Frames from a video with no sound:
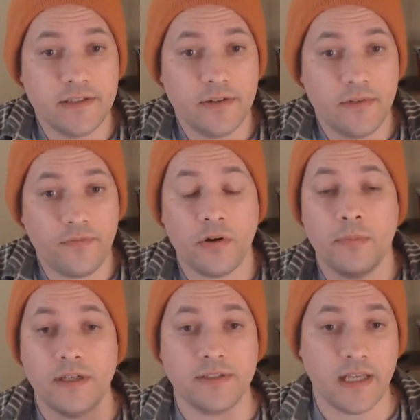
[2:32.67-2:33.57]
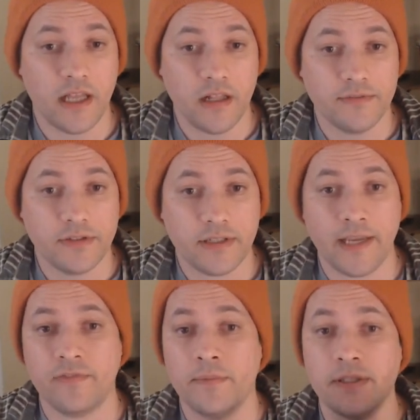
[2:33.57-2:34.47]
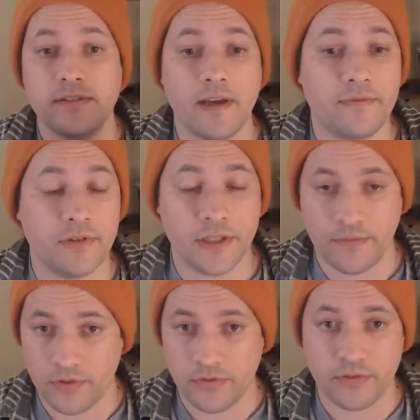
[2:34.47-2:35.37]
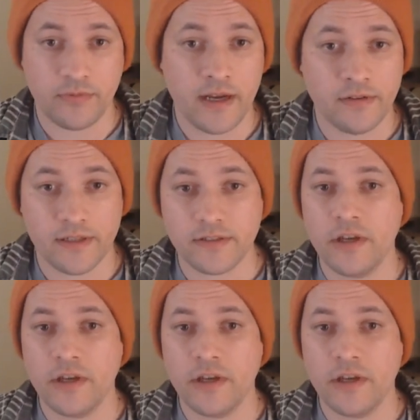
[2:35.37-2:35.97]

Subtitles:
from ourselves and from the suffering of those around us.